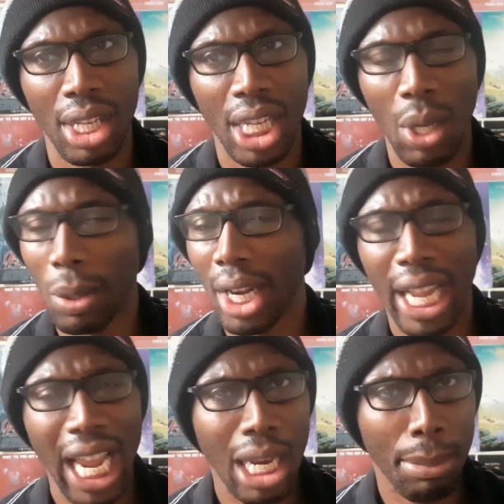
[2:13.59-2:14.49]
He won an
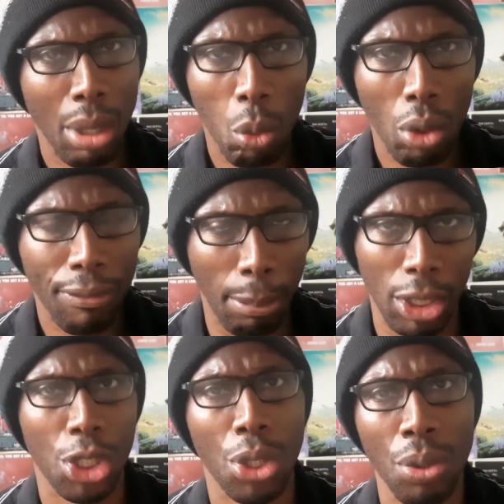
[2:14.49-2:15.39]
Academy Award for
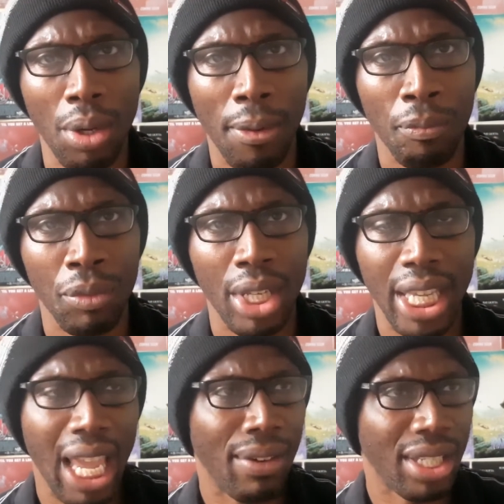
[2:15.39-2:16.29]
Platoon. He
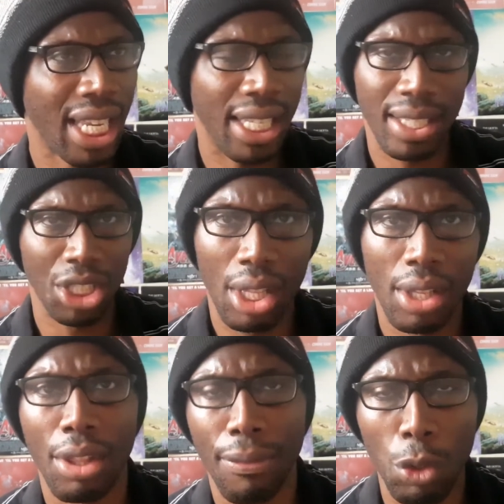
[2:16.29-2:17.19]
gave us hits such as
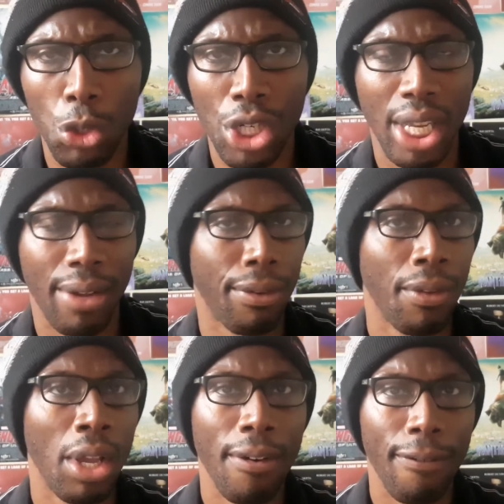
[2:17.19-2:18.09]
The Fugitive,
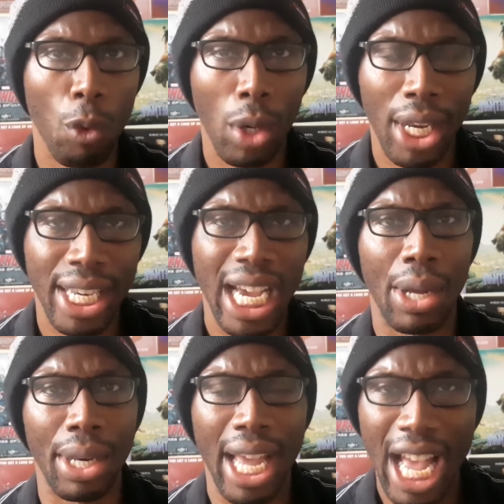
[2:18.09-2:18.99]
Falling
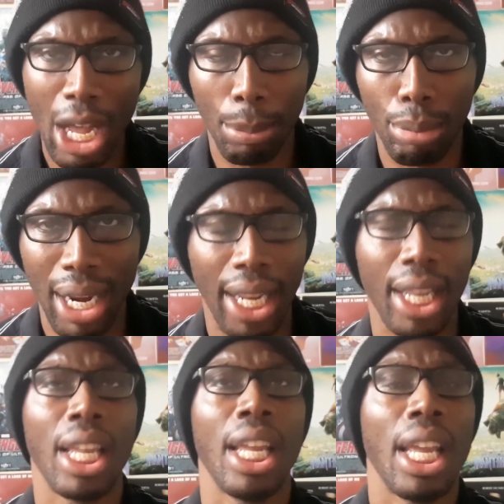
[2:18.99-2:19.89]
Down, Outbreak.
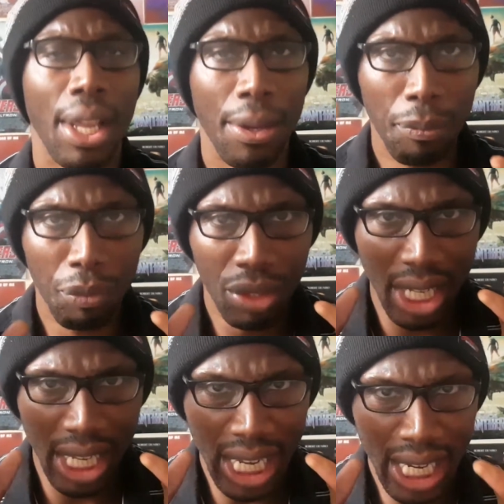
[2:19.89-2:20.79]

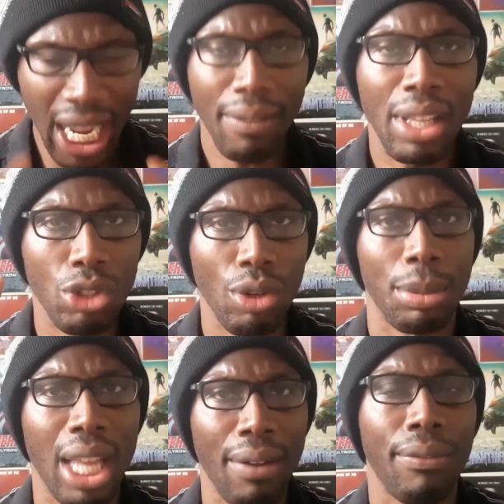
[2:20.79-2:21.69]
He gave this script
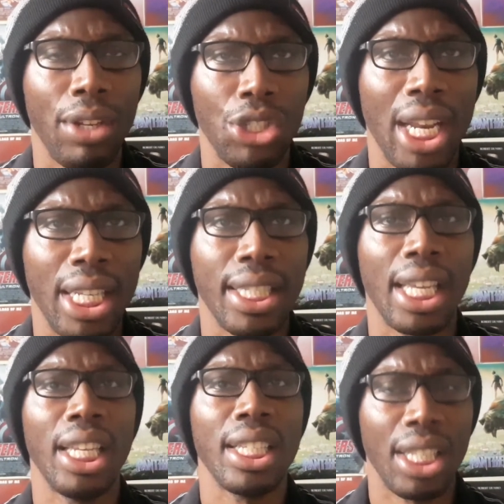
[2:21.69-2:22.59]
to David Fincher and he
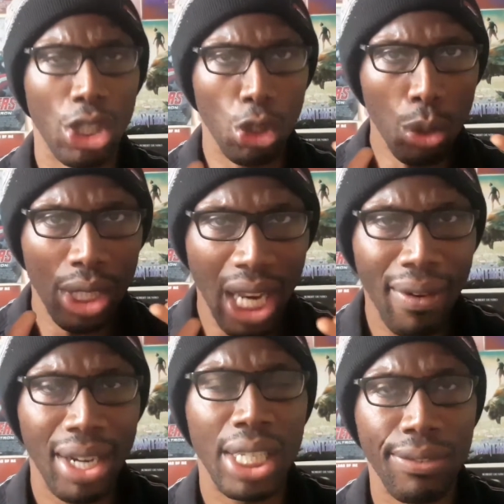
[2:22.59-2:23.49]
said, listen, you can
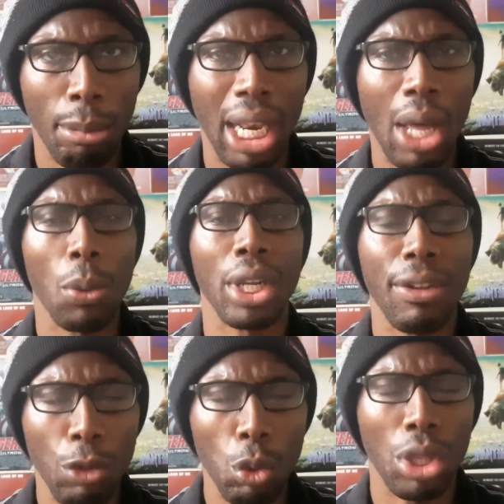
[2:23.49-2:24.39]
direct this film, I'll
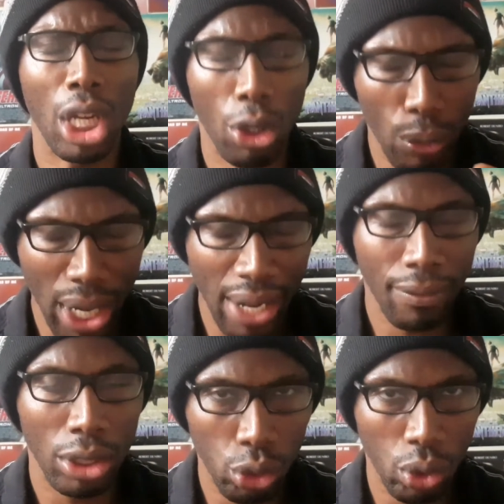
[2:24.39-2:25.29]
give you the creative
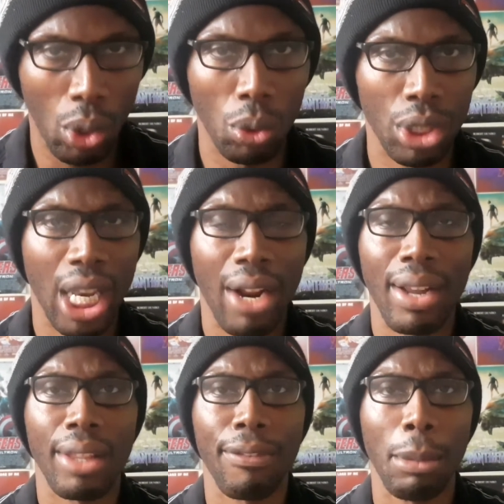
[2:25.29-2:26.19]
control to
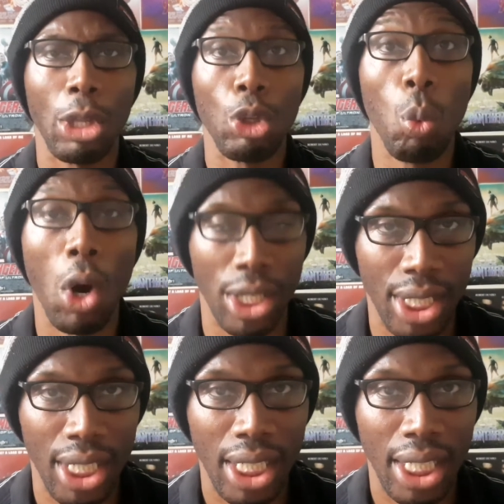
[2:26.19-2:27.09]
direct the film that you want.